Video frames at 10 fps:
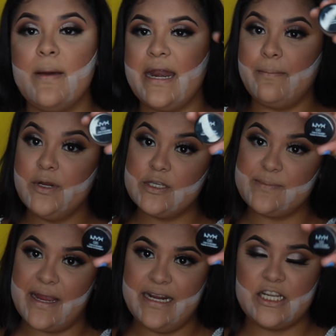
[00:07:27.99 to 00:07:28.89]
And I'm gonna use
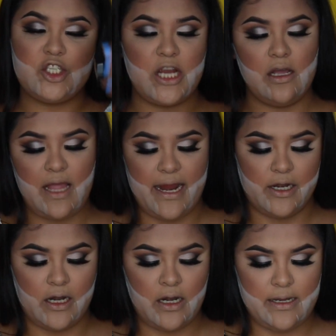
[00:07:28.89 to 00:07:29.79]
my NYX gel
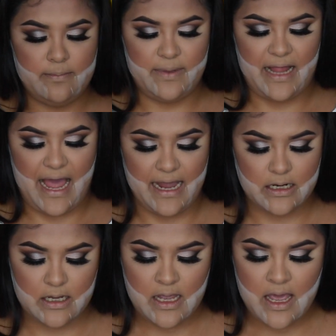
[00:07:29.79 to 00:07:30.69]
liner in
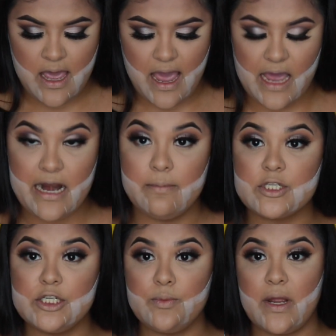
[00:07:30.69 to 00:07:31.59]
black, and I'm
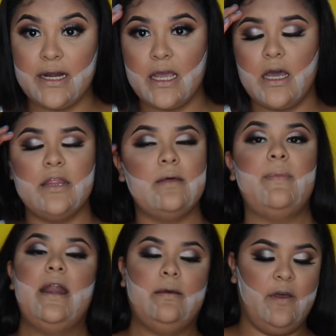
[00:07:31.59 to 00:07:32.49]
just gonna run it on the
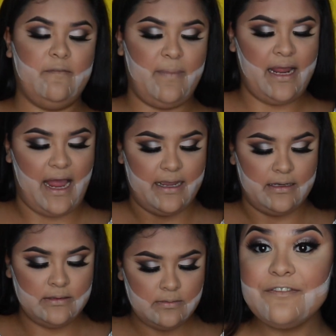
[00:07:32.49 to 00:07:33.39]
bottom of my
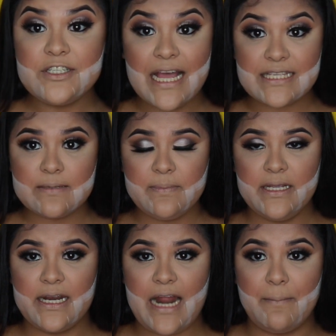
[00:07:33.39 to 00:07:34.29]
eye. After that's
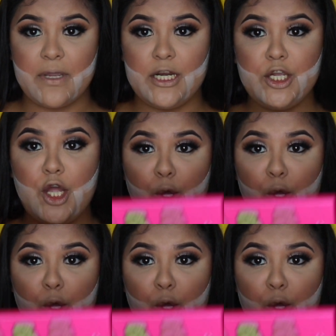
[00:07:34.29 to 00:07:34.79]
completed, I'm gonna